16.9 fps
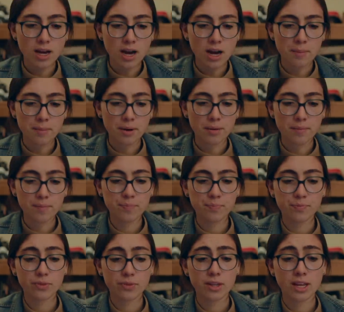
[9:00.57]
Um,
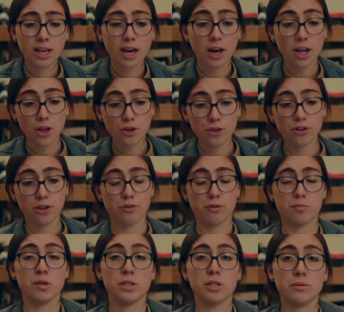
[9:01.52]
another thing for
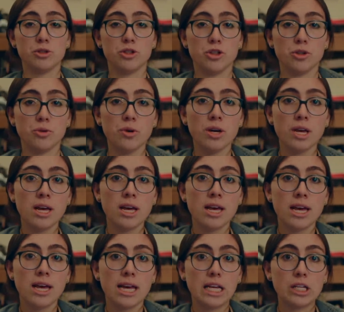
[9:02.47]
pro teams to do
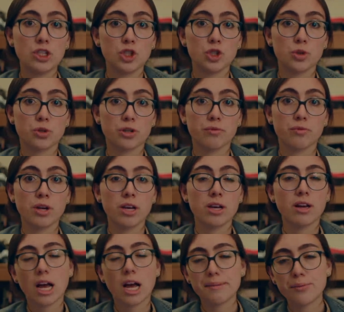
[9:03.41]
is to sort of
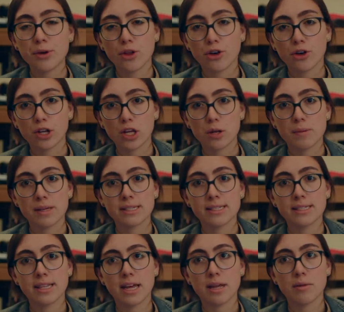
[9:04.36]
come up with
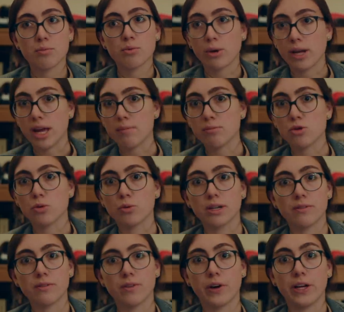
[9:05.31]
arguments that preempt or
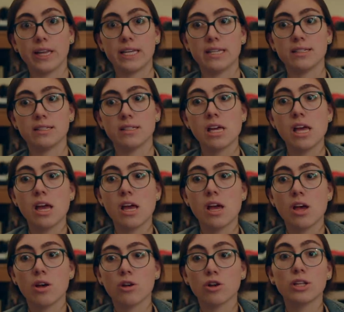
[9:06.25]
at very least
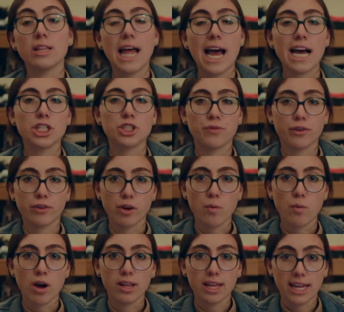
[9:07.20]
clash very
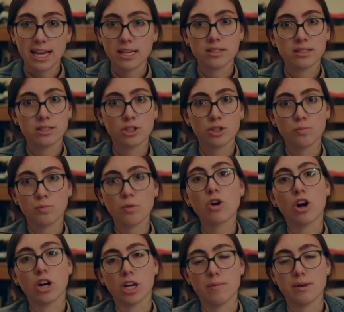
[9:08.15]
well against
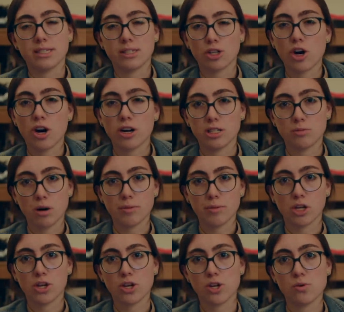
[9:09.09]
arguments the con is
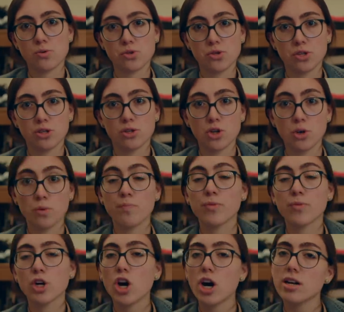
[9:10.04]
probably going to use. So
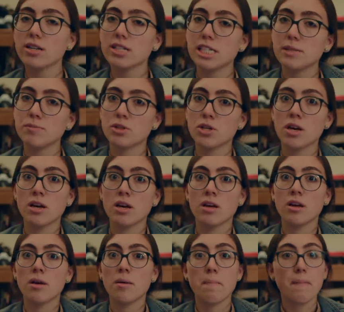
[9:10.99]
con teams,
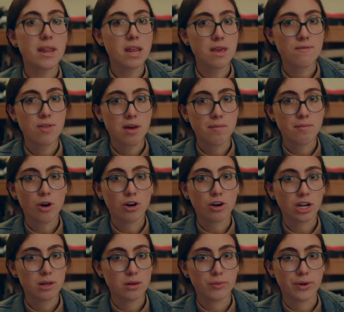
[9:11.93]
many of them are
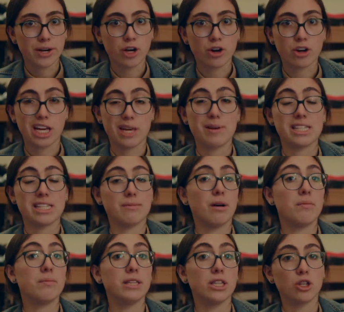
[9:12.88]
going to be running arguments
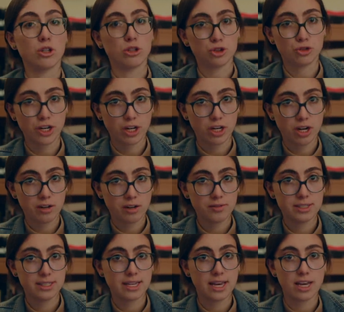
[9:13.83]
about political
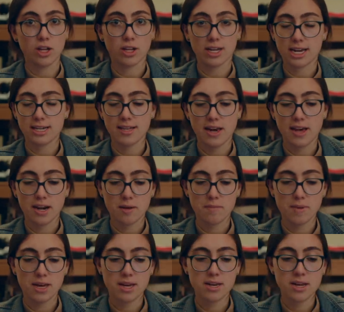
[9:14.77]
trade-offs, and I'll get to that in a
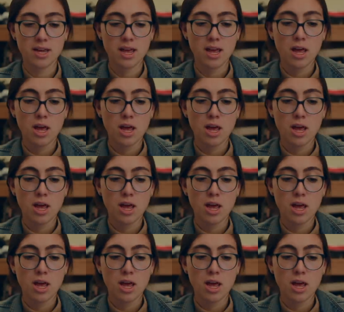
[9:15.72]
bit.